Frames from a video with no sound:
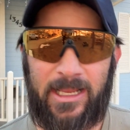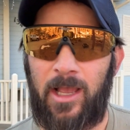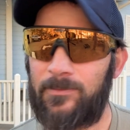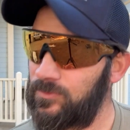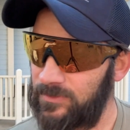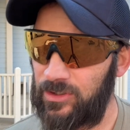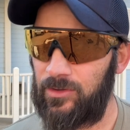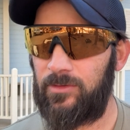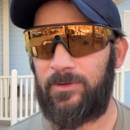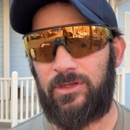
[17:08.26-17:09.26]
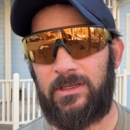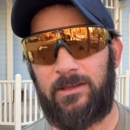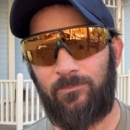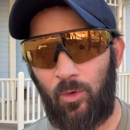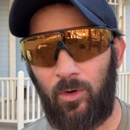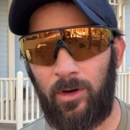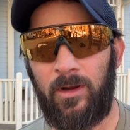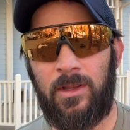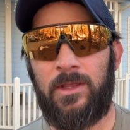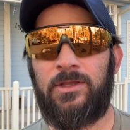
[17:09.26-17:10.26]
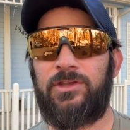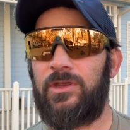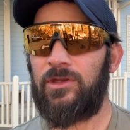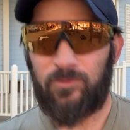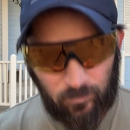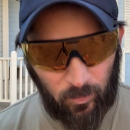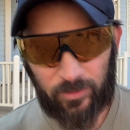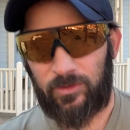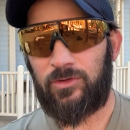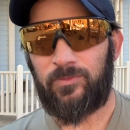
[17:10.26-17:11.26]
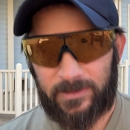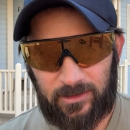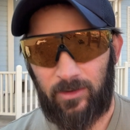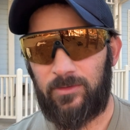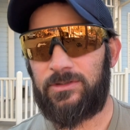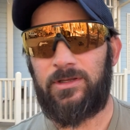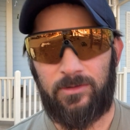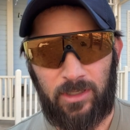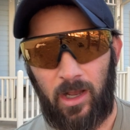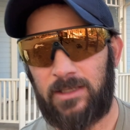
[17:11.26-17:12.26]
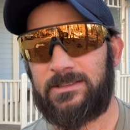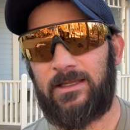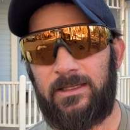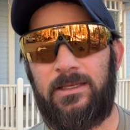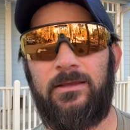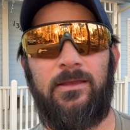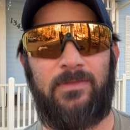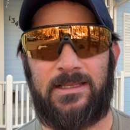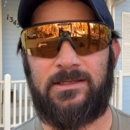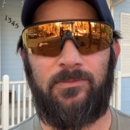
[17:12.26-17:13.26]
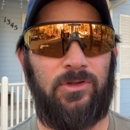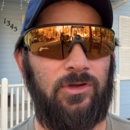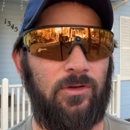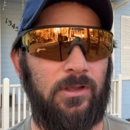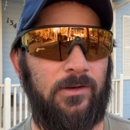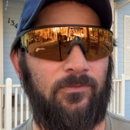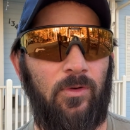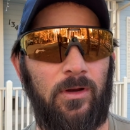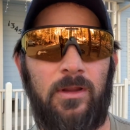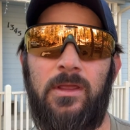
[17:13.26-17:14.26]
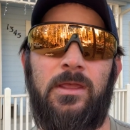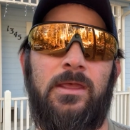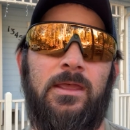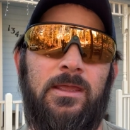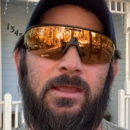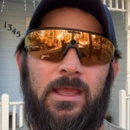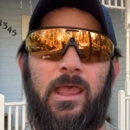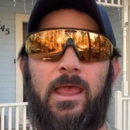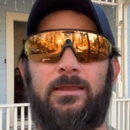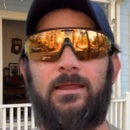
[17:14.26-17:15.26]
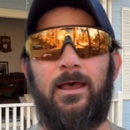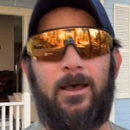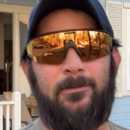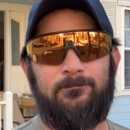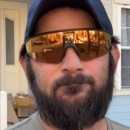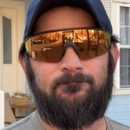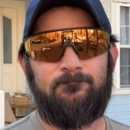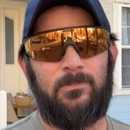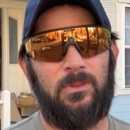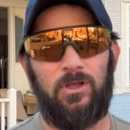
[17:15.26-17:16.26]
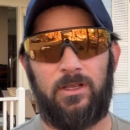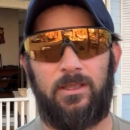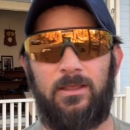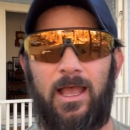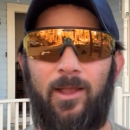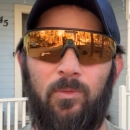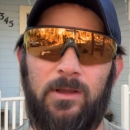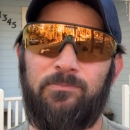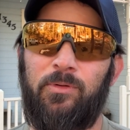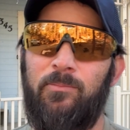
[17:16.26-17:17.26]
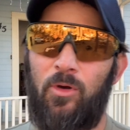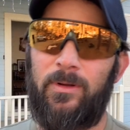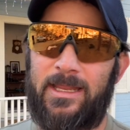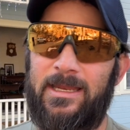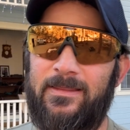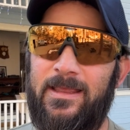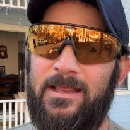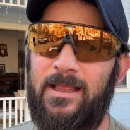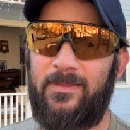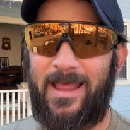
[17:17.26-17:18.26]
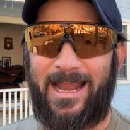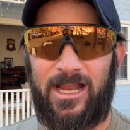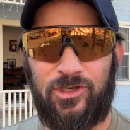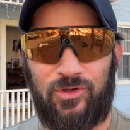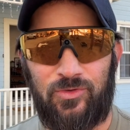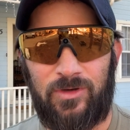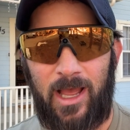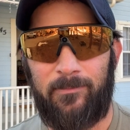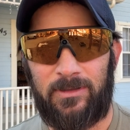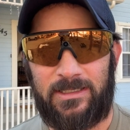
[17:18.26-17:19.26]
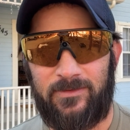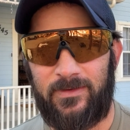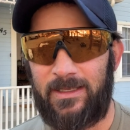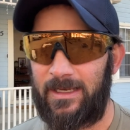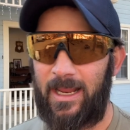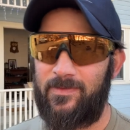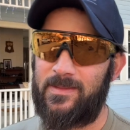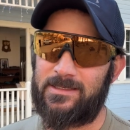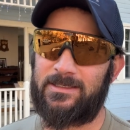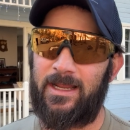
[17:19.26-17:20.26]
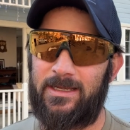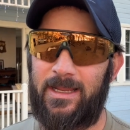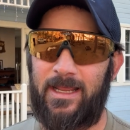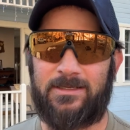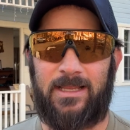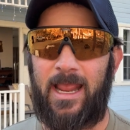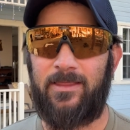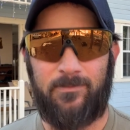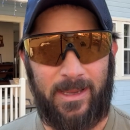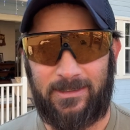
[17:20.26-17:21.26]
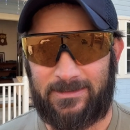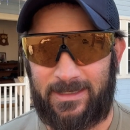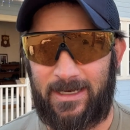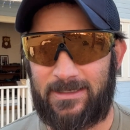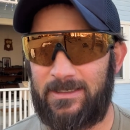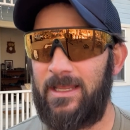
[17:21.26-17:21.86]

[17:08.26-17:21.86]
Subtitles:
comes with 2, but you can get more. So you can work those reloads constantly if that's something you're looking for. And look, I wouldn't promote anything that I do not believe in, and this TitanX and the Mantis X